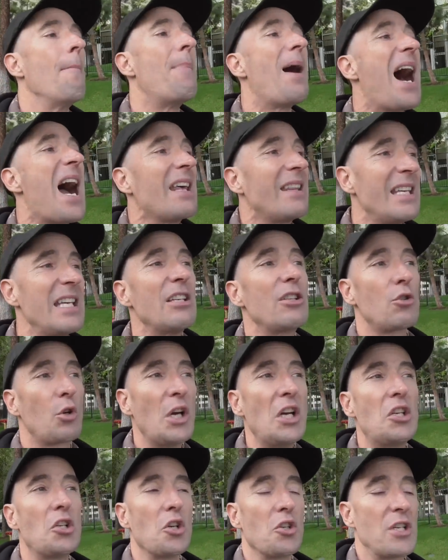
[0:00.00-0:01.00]
by these
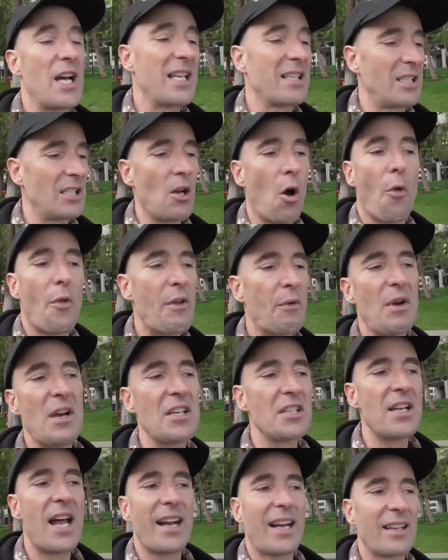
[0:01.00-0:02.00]
creatures. That's the only
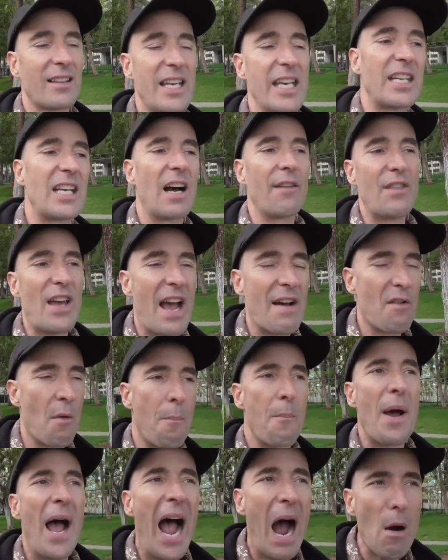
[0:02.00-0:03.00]
reason I can think of. They have
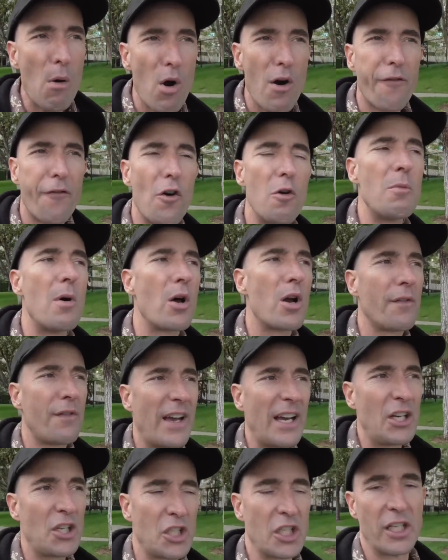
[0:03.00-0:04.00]
a powerful
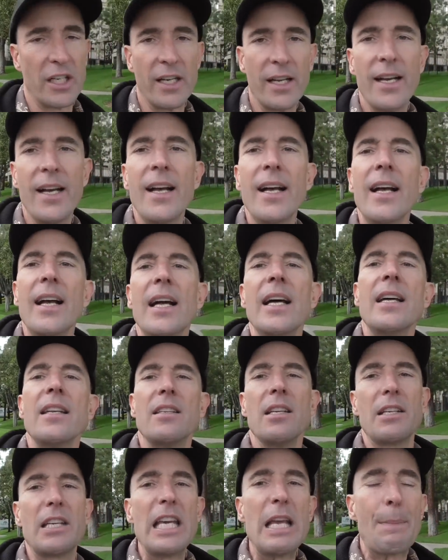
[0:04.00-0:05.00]
motivation
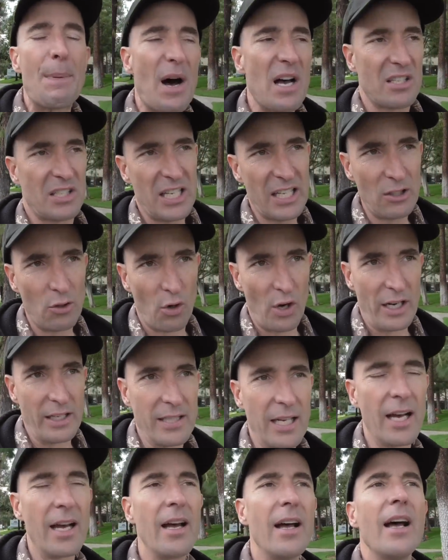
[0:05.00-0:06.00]
to keep us
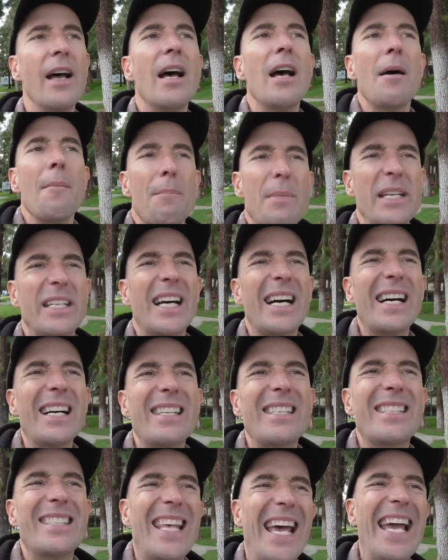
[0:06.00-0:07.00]
ignorant
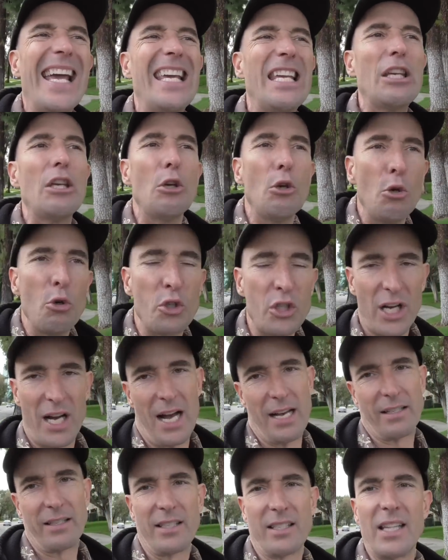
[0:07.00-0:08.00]
because they use
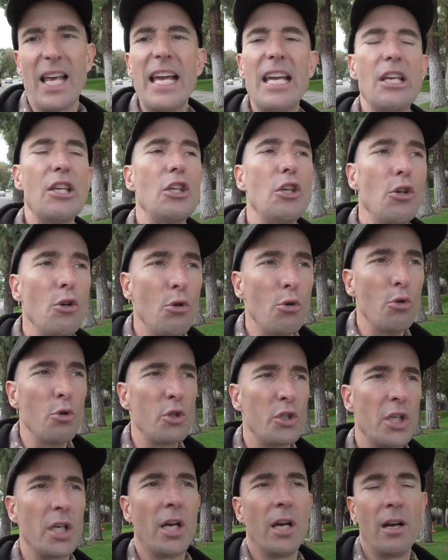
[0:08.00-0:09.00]
us. They
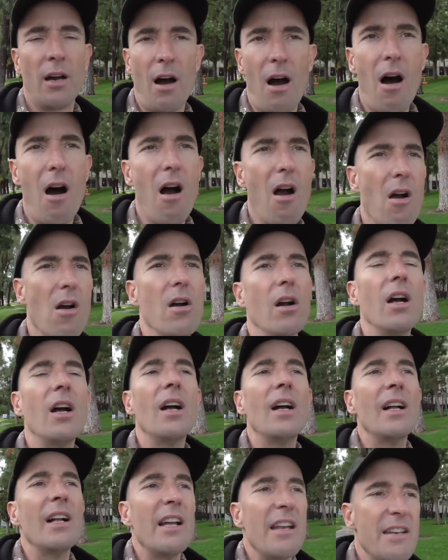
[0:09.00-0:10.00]
use our
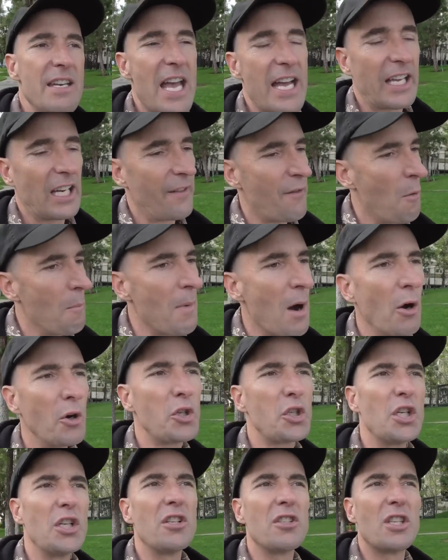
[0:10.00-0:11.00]
negative
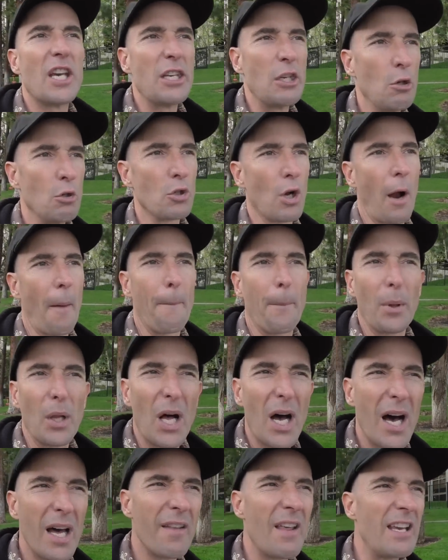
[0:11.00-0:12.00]
emotions, they use our
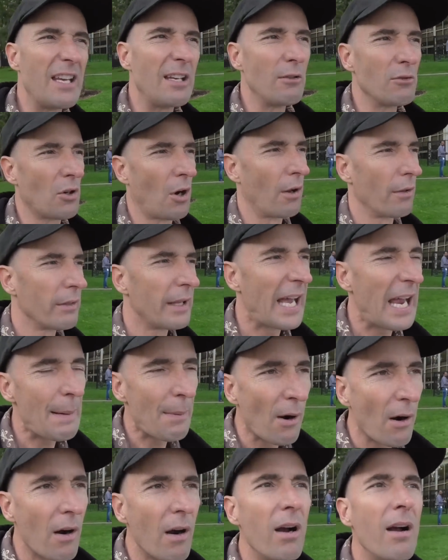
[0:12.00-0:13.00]
blood, they use our
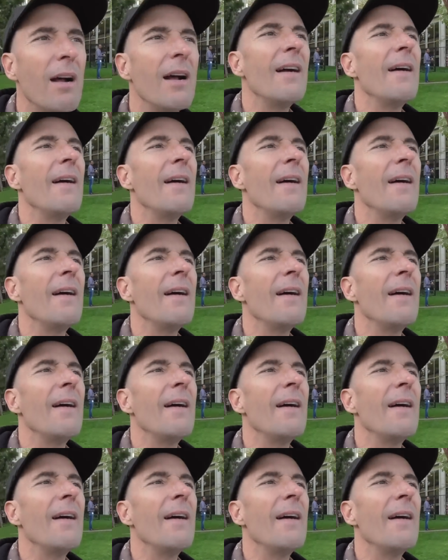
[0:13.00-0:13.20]
labor,